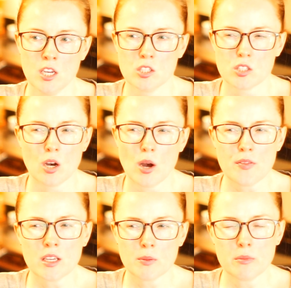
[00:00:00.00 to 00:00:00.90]
So I
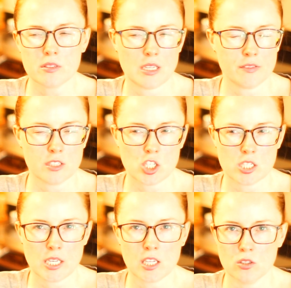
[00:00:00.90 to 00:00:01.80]
think people definitely should
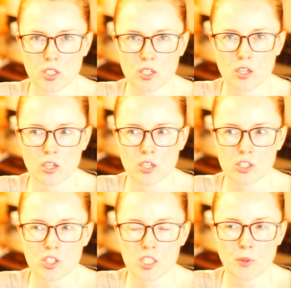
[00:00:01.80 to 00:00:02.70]
take a look at her.
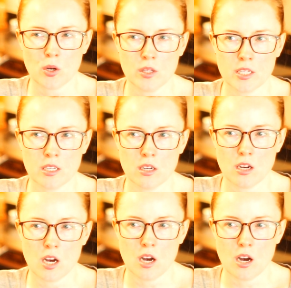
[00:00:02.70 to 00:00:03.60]
She's polling
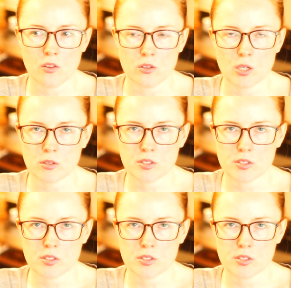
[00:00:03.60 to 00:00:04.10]
on the lower